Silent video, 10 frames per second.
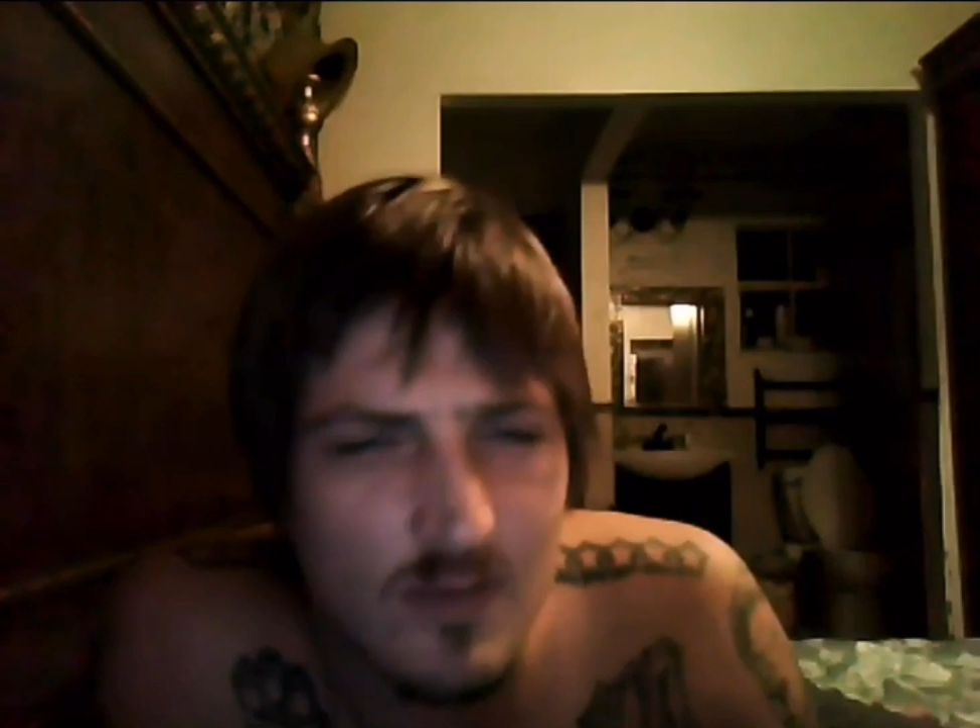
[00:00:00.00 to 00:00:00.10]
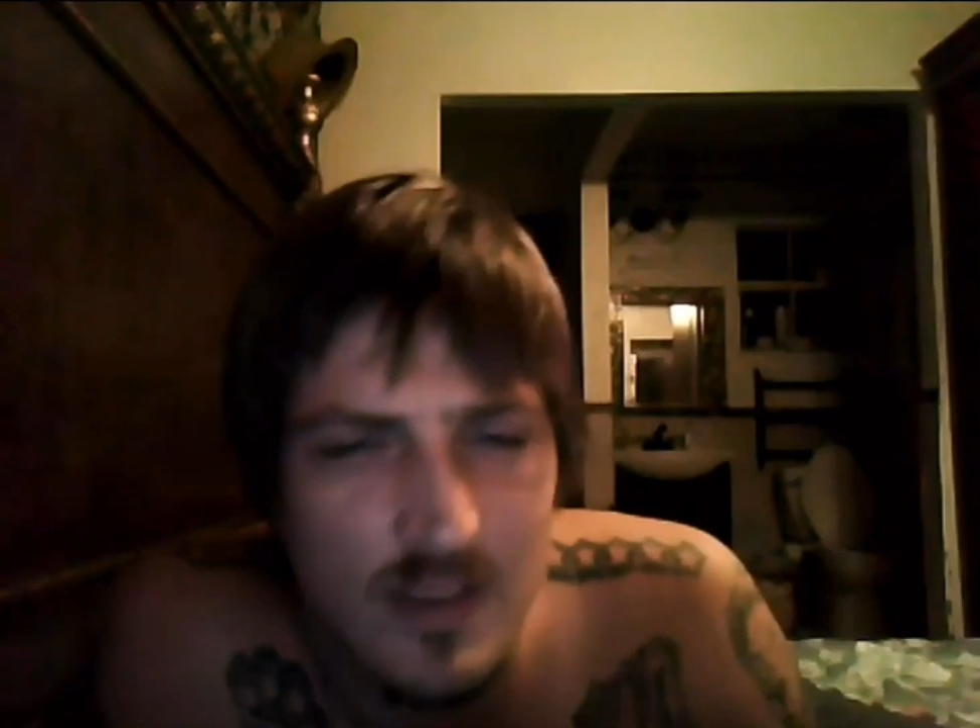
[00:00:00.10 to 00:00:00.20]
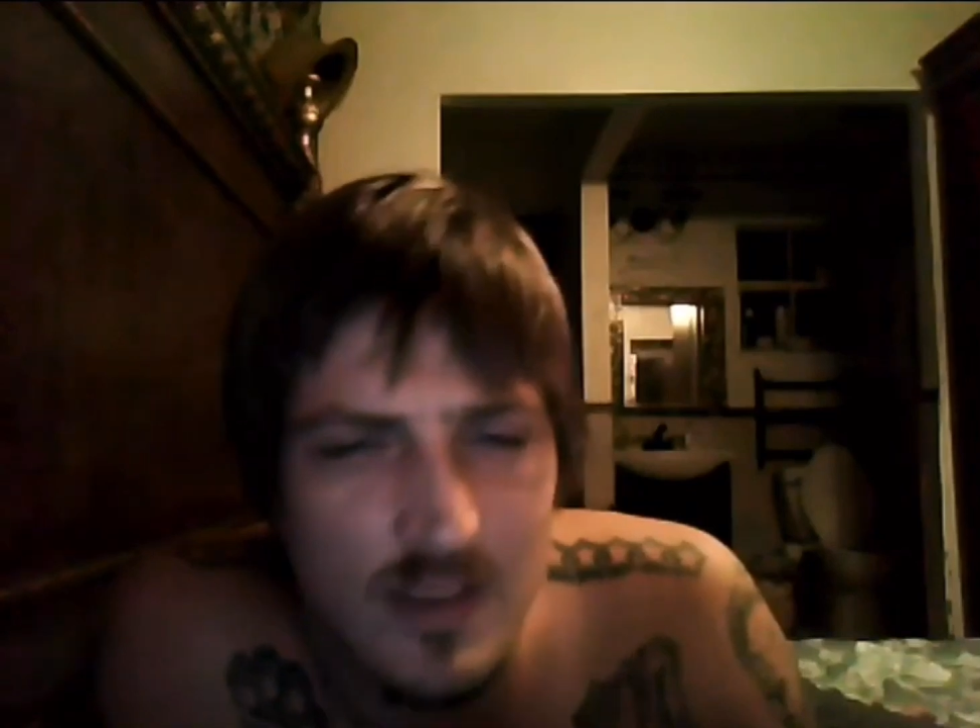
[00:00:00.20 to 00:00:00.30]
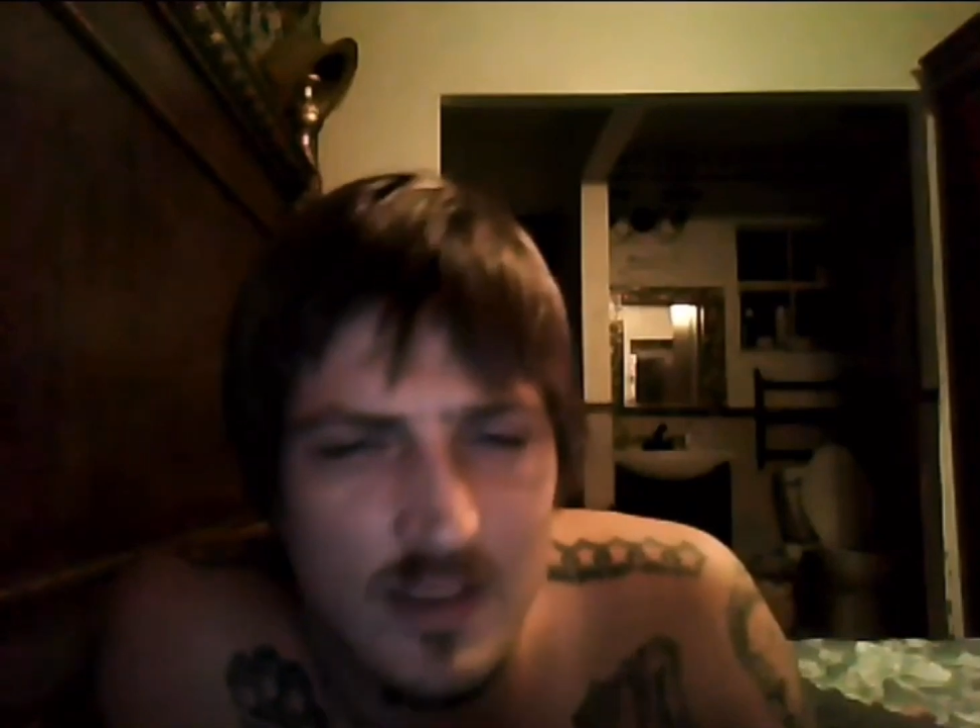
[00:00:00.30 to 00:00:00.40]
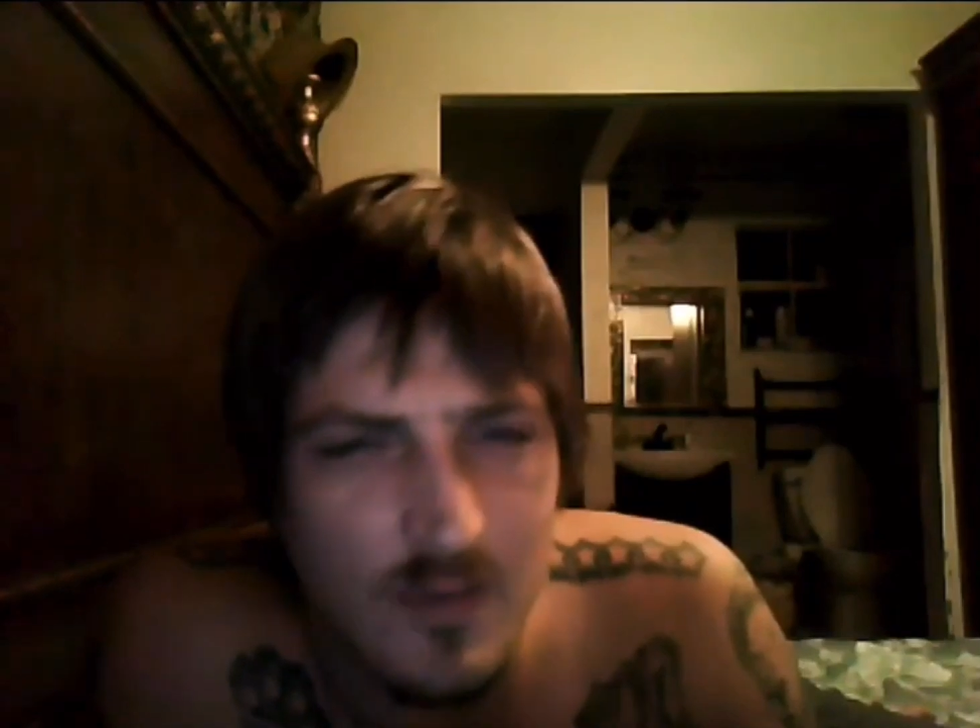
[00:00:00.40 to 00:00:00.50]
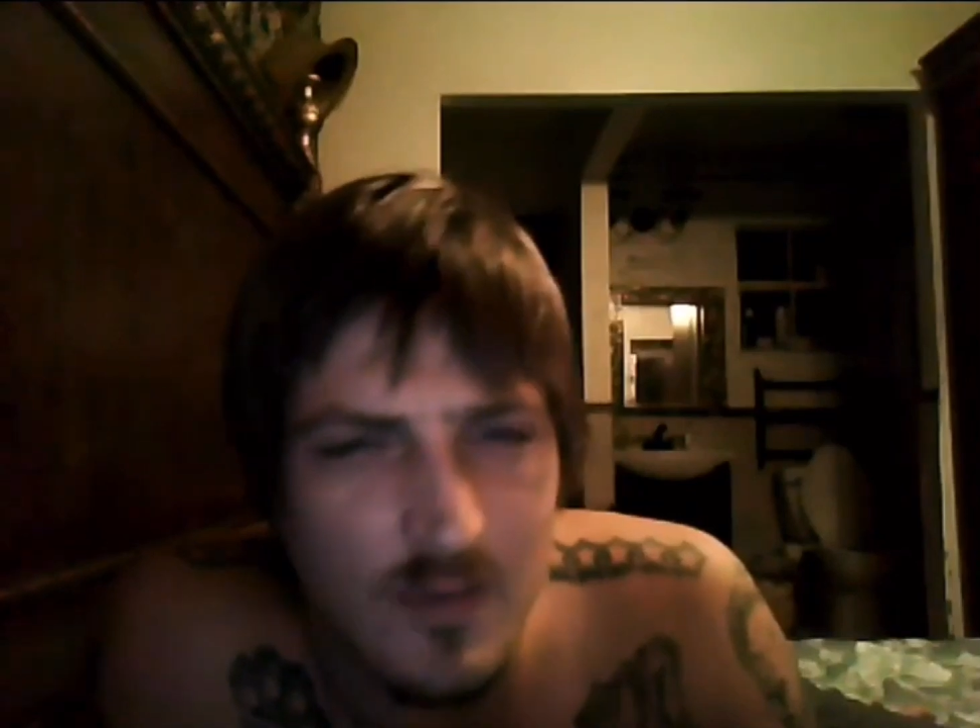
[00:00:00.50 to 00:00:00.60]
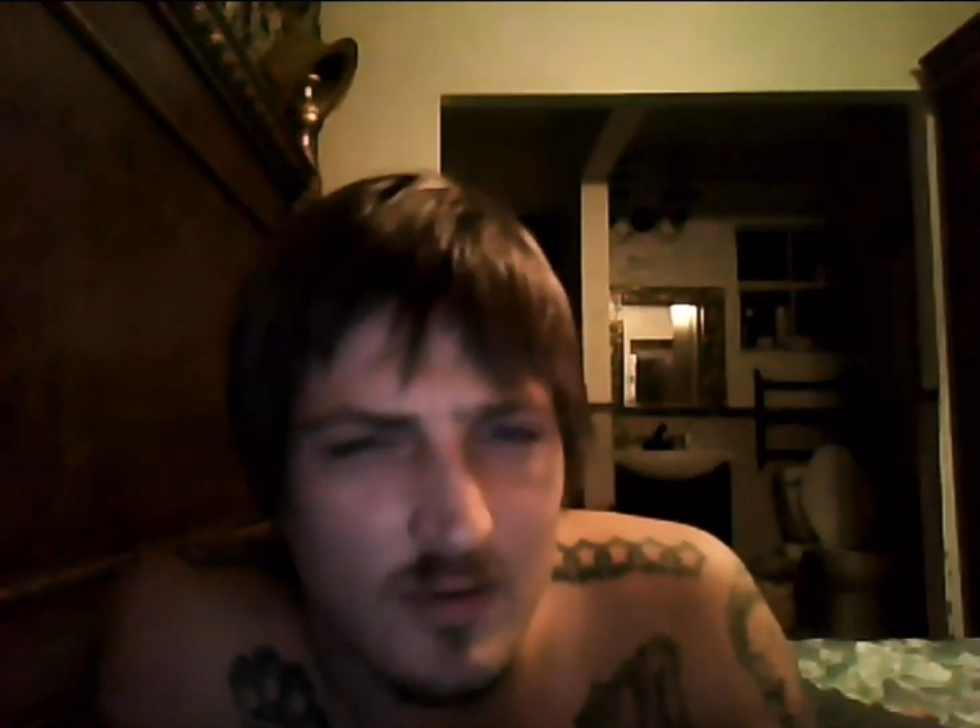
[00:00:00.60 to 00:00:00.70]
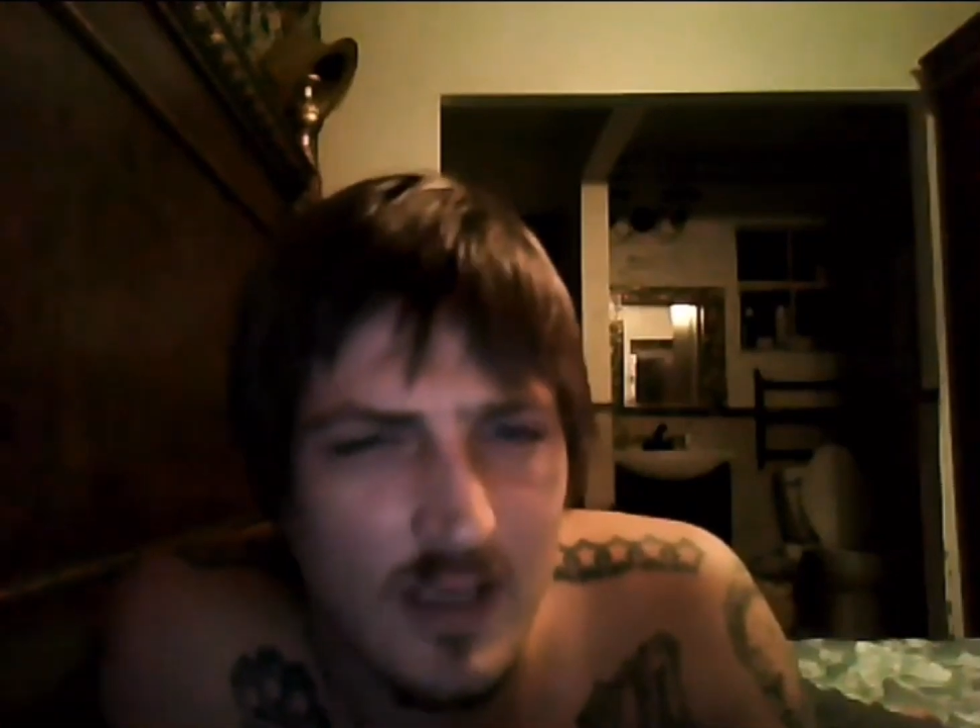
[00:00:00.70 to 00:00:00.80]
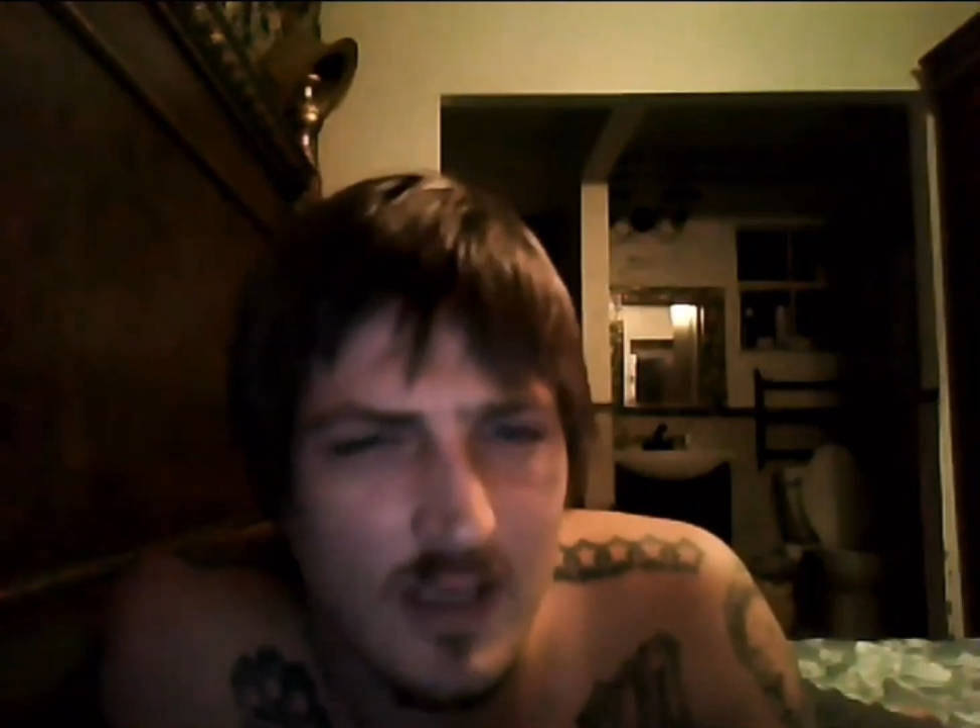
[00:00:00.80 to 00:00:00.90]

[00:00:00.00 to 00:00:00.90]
bit, smoking.